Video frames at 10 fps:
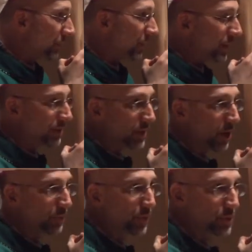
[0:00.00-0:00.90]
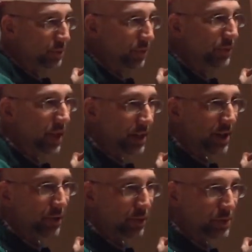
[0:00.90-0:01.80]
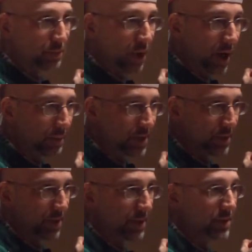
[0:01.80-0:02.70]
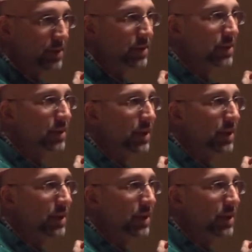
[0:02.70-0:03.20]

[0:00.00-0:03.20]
think it's helpful to reflect on those promises